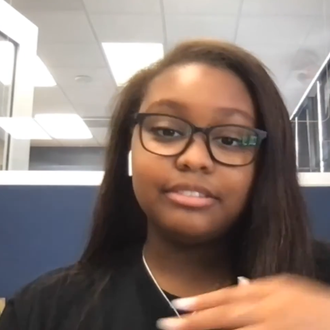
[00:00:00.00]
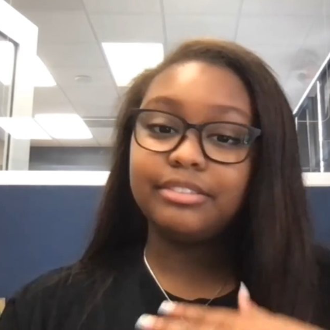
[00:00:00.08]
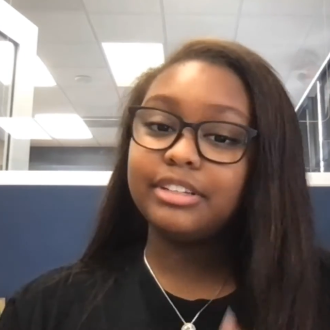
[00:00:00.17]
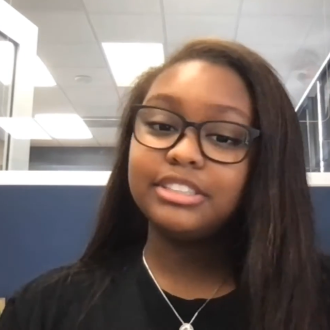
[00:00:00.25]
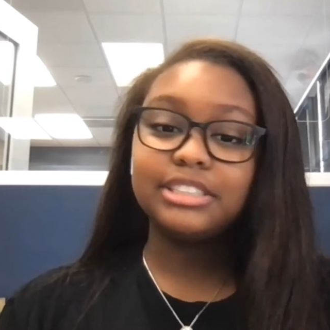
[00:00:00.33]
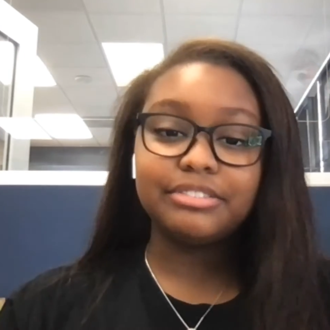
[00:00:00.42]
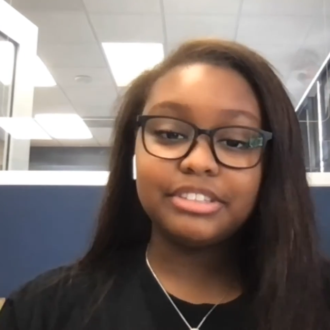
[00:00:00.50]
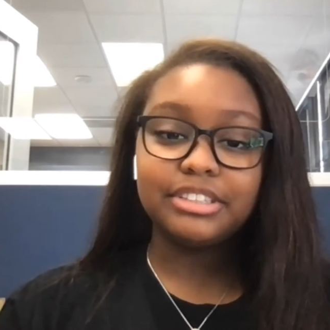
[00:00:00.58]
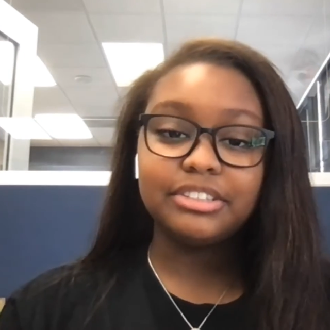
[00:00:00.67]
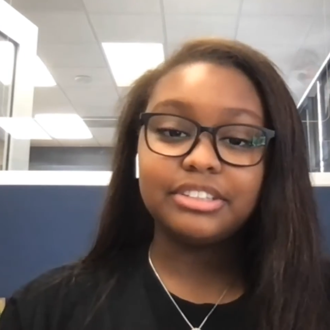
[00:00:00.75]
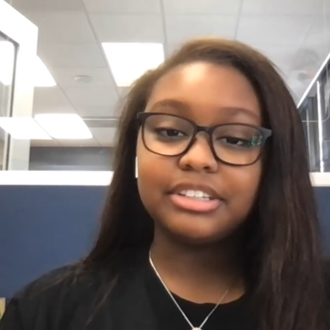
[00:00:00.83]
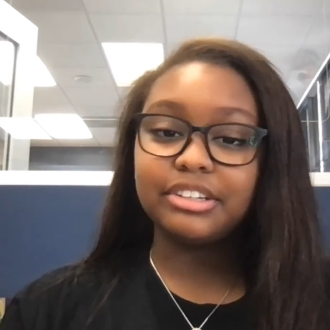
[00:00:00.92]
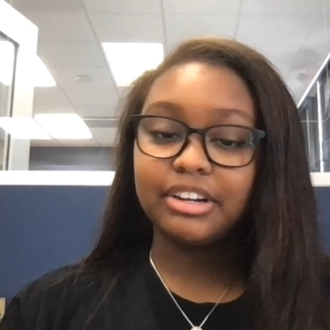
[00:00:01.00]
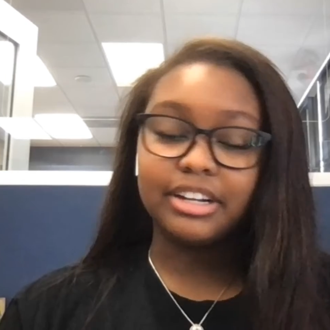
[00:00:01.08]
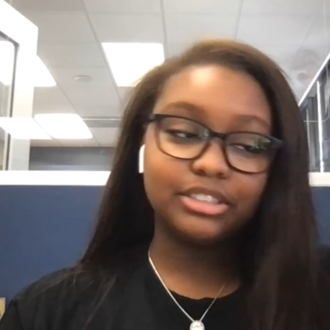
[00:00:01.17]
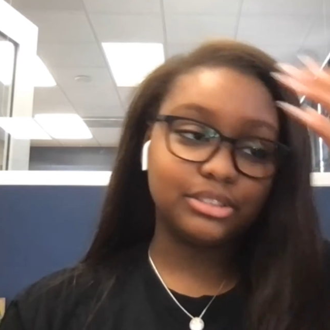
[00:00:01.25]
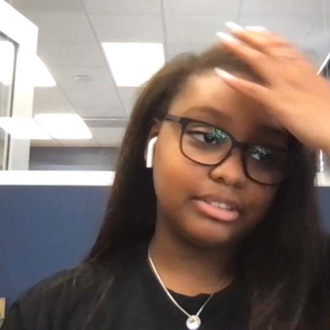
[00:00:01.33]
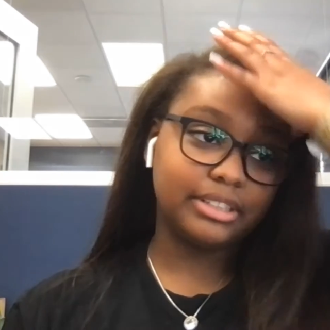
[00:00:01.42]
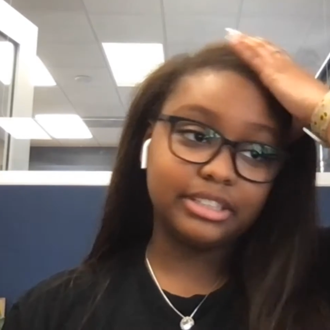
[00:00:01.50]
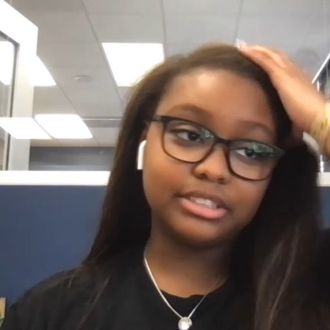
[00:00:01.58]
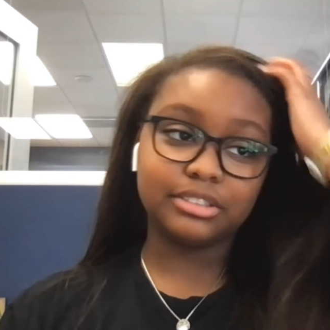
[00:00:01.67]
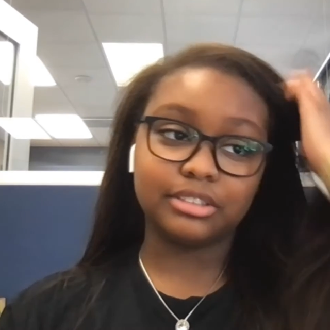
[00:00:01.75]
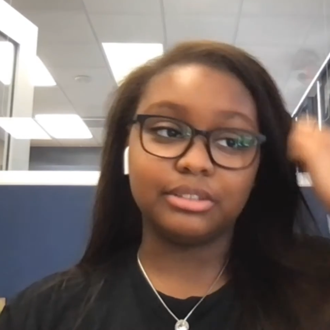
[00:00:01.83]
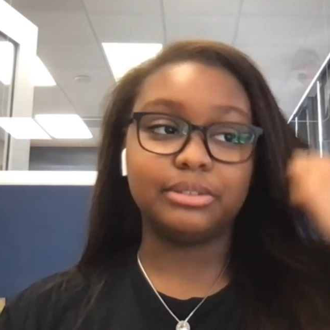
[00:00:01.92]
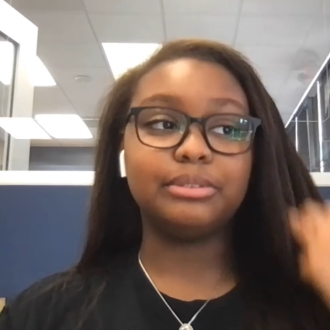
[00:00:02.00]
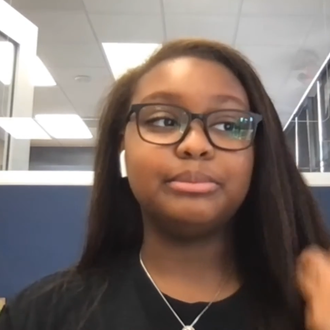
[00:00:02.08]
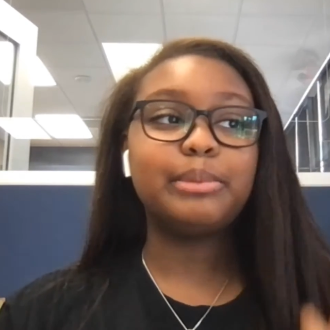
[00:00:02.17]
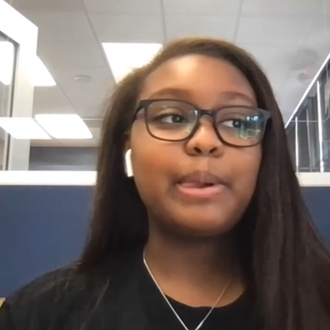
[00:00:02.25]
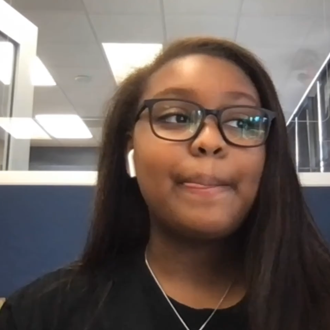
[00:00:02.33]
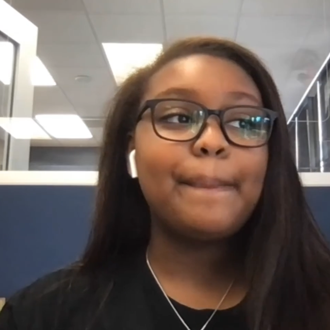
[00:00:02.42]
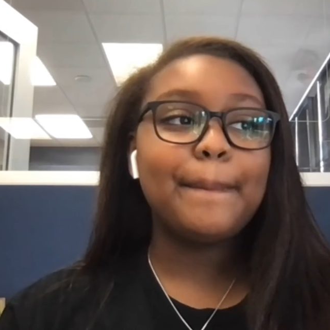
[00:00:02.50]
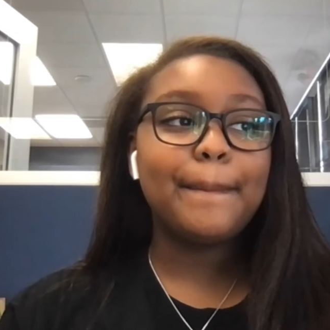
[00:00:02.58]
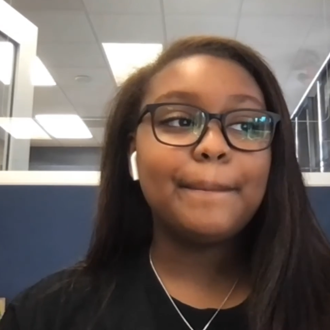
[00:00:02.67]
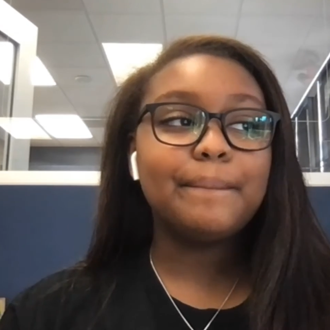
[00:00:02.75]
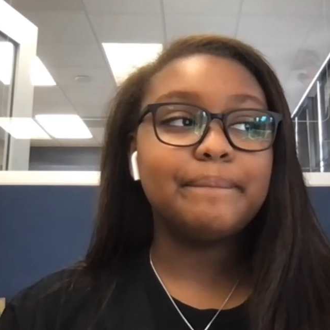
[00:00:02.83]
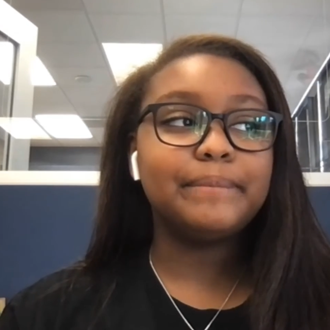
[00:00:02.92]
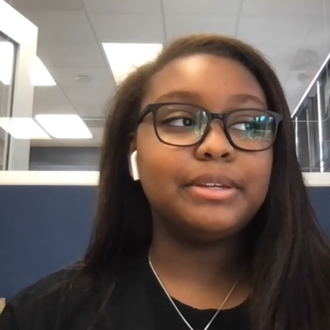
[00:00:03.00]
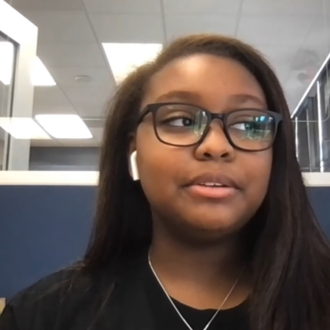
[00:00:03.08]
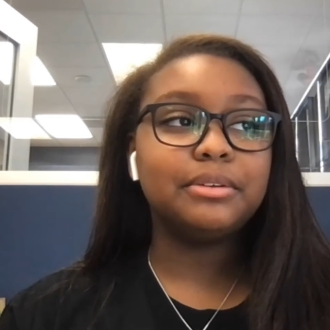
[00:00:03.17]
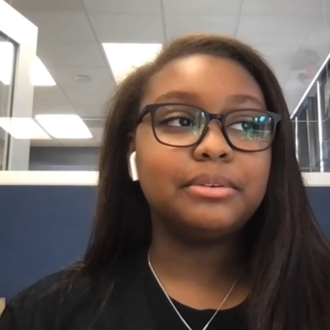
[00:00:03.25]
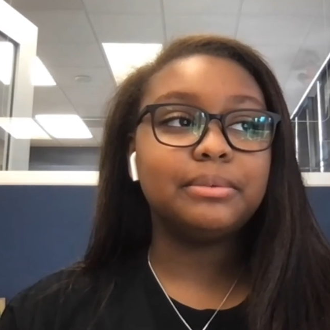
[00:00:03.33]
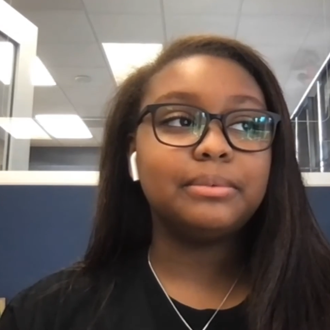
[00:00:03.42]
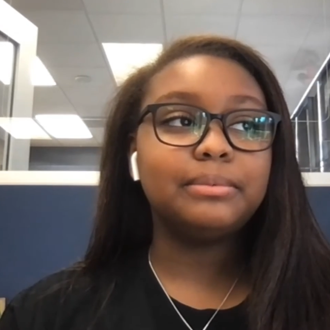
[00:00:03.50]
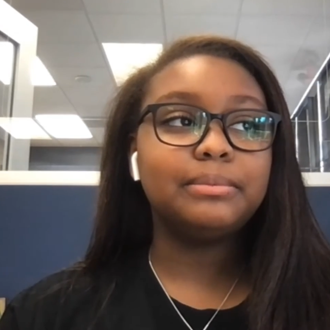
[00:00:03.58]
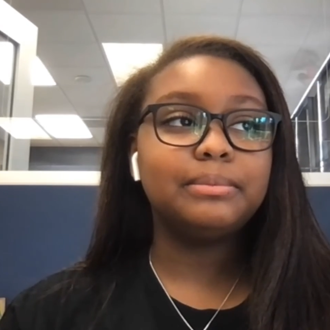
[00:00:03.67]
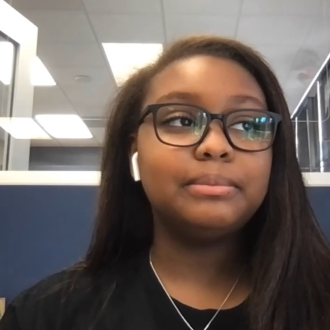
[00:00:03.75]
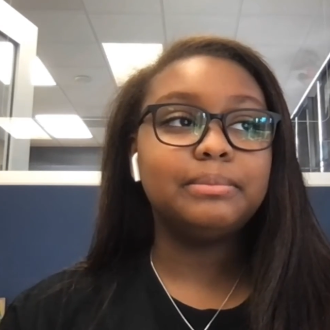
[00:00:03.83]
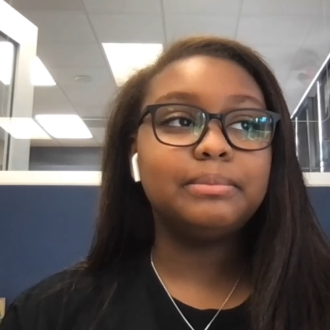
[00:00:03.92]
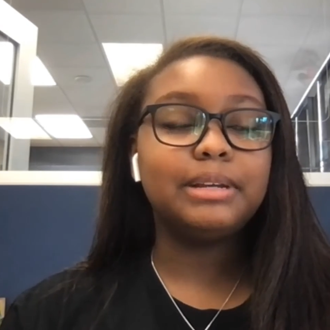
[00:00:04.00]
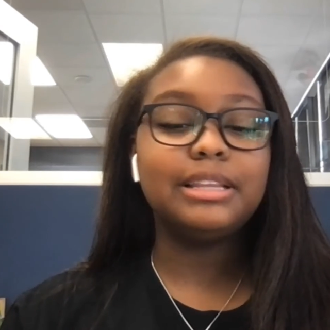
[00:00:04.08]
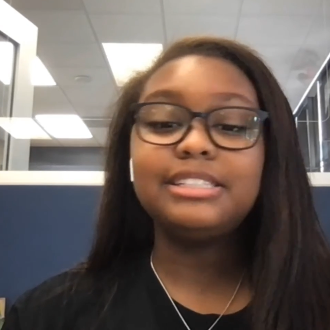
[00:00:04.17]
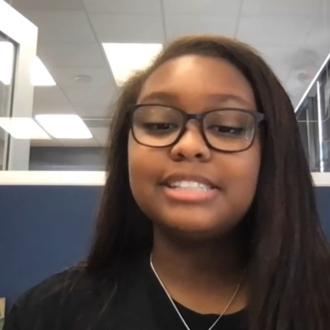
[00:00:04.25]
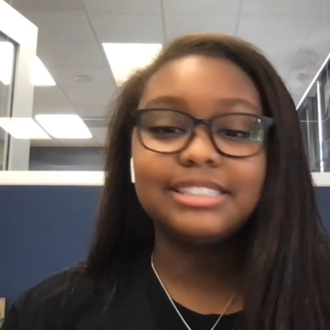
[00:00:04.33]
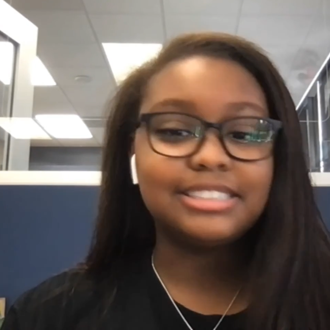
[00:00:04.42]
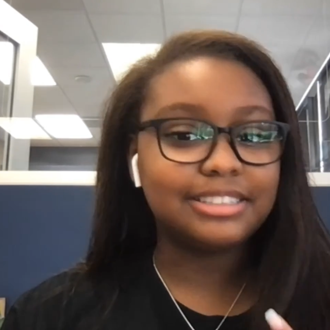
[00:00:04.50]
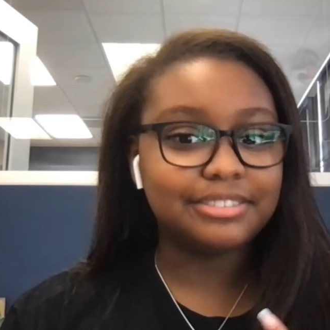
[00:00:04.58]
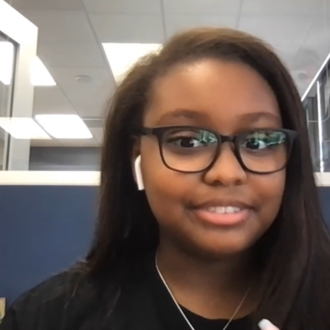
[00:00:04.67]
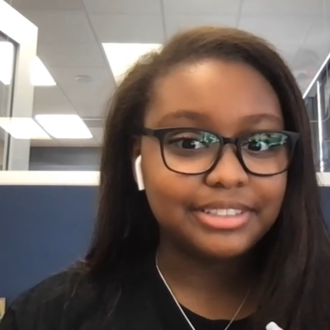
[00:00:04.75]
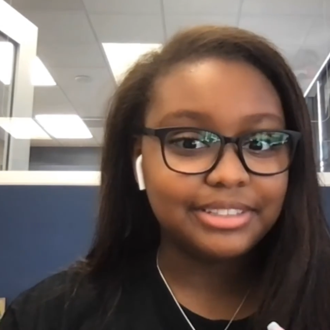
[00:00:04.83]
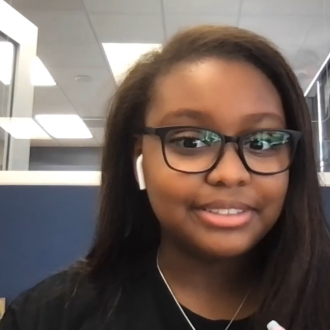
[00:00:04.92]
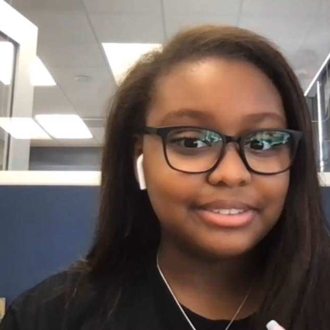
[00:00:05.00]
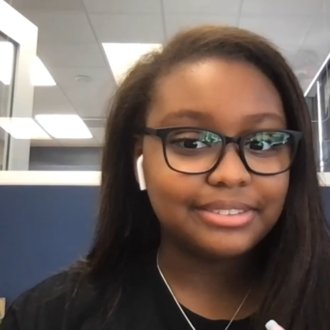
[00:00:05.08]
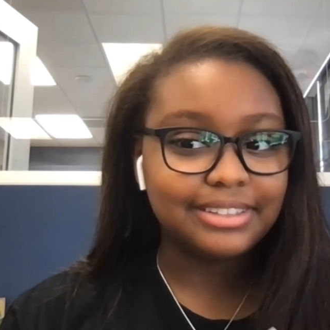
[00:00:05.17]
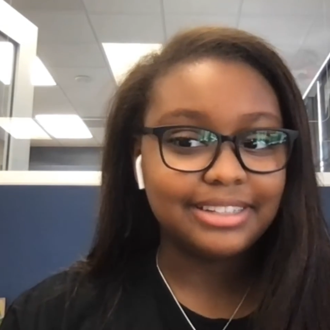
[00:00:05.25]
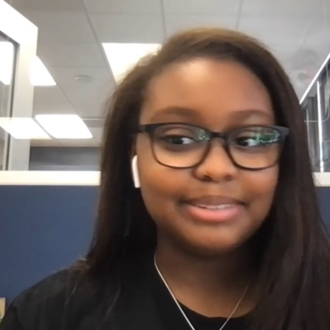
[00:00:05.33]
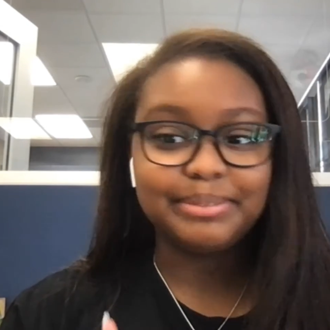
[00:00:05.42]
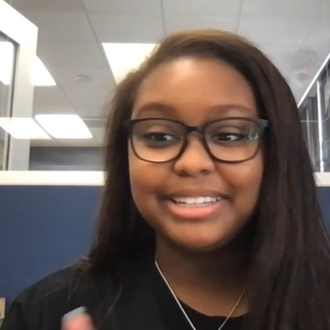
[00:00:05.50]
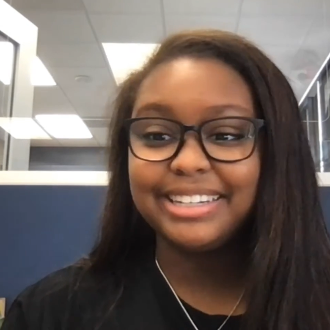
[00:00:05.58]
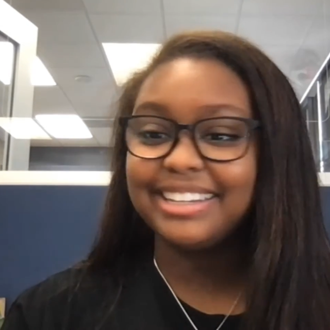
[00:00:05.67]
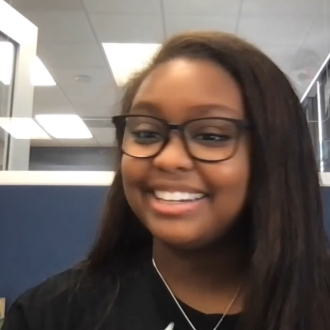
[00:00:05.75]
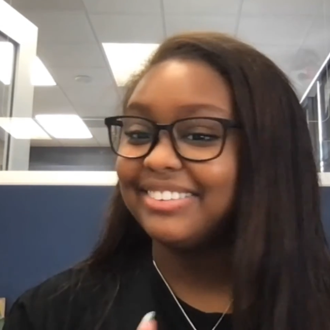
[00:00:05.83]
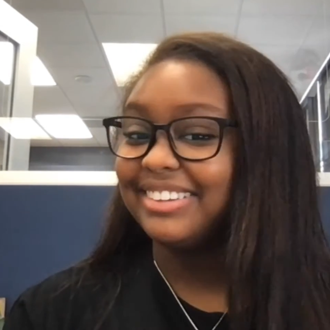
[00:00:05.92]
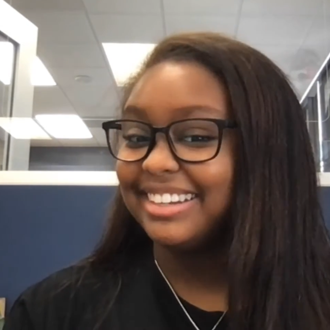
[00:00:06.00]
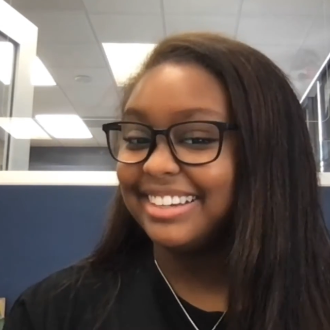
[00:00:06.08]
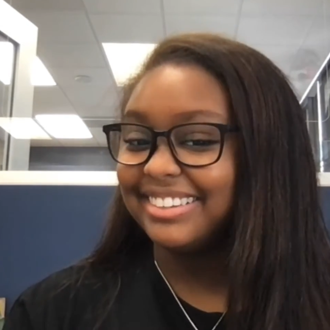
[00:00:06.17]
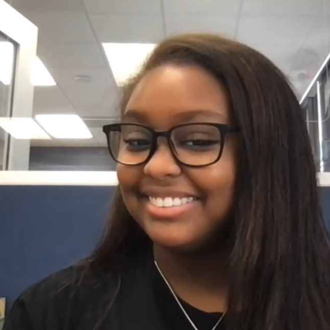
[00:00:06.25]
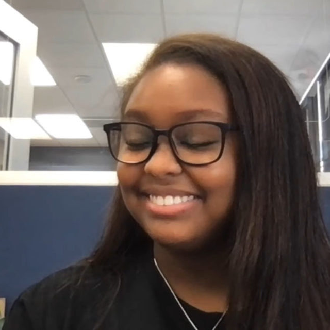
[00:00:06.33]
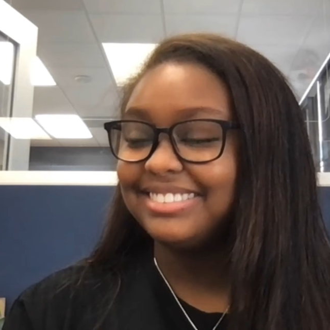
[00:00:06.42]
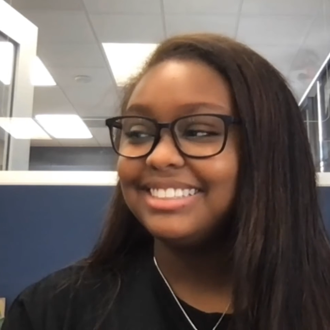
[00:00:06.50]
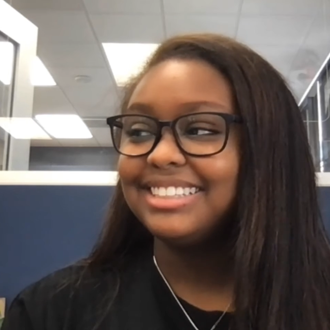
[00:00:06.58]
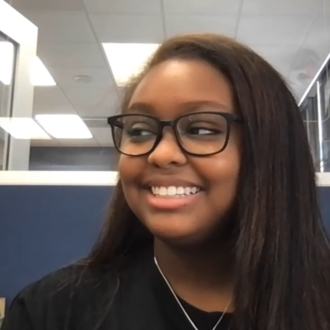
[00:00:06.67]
finish everything and graduate. So, you know, at least I did the video, and I'm getting it out now.